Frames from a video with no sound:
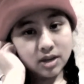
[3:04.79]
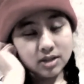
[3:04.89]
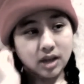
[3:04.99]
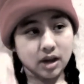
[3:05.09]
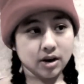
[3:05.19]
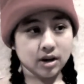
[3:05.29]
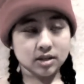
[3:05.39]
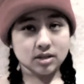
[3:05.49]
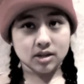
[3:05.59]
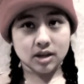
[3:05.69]
Saturday and
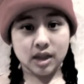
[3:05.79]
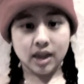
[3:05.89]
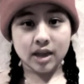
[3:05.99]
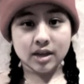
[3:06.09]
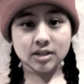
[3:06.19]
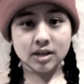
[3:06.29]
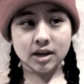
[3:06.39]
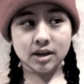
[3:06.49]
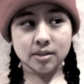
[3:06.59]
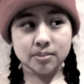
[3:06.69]
Sunday,
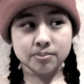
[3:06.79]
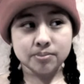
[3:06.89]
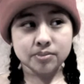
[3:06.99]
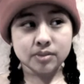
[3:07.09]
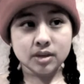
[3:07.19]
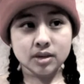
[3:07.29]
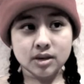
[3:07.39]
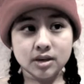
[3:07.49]
and